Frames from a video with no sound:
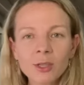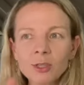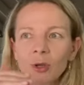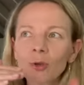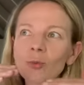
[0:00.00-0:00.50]

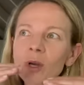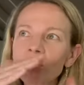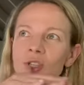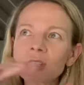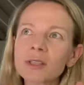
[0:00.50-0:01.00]
So
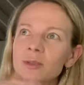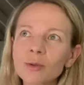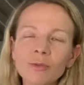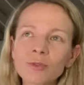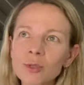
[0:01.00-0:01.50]
once she
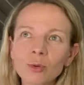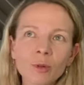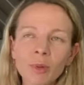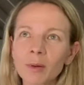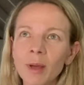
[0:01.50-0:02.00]
sort of saw
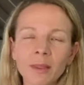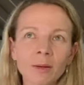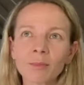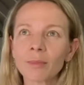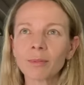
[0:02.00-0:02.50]
the bit about
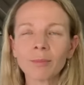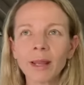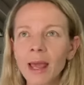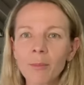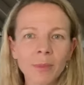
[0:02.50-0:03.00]
the
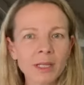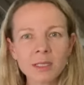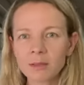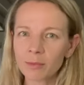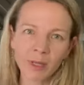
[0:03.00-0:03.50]
lamb
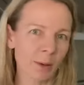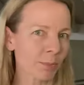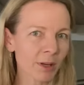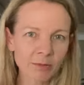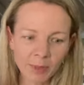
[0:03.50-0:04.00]
mince, get
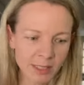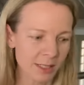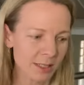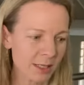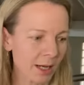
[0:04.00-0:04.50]
beef mince
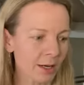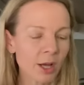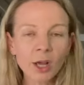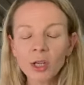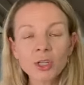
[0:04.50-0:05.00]
instead,
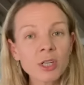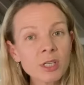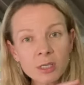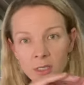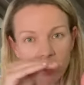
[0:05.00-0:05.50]
she
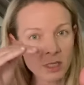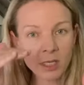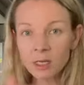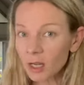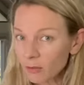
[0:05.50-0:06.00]
just
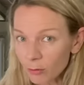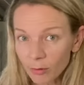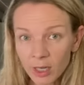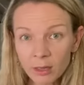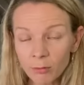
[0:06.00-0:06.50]
didn't even
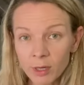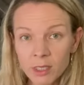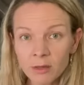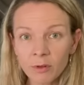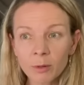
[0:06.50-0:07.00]
read the
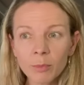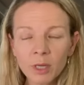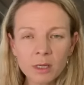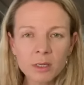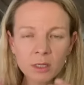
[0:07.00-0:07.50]
rest of it,
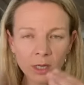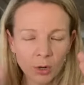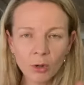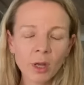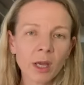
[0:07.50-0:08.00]
because in
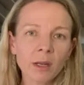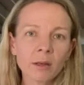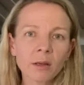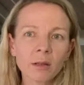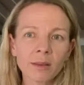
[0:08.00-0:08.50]
her
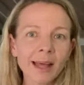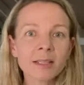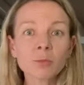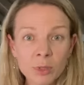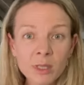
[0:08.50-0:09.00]
head,
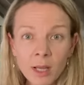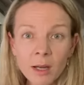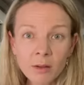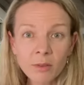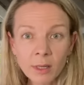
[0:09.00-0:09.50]
that was the
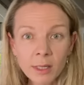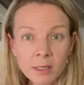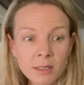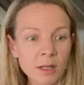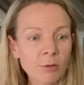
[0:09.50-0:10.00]
end of the
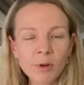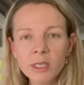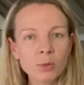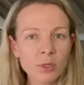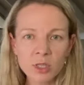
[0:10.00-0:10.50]
list and the
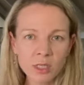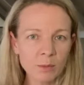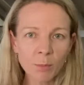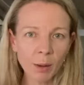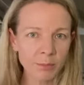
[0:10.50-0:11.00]
rest was
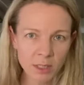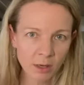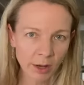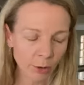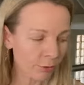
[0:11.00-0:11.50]
just Mum's
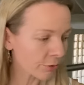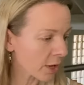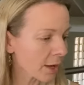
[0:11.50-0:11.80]
sign off.